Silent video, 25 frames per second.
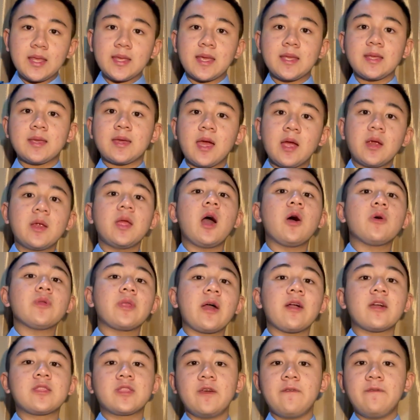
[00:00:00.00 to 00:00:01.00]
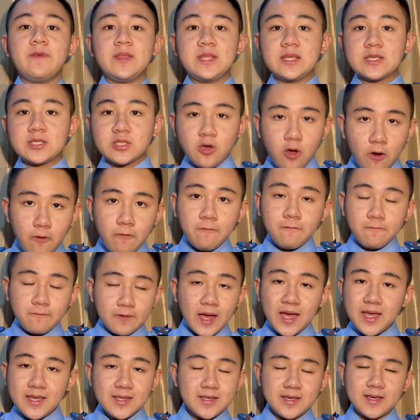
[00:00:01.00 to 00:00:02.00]
can carry out activities
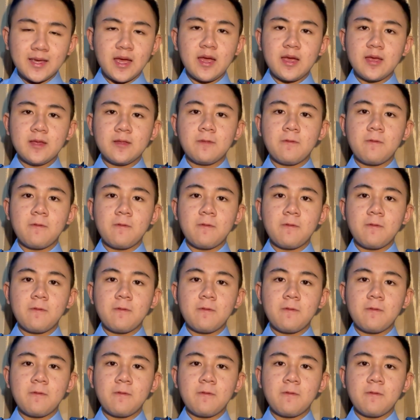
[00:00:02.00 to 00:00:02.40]
offline again.